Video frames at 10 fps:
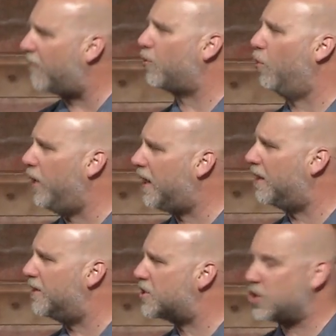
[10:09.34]
after week
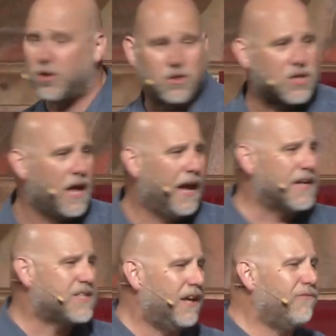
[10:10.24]
in this church
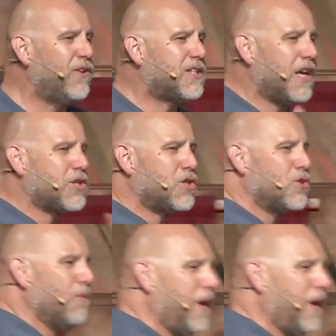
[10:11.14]
as invitations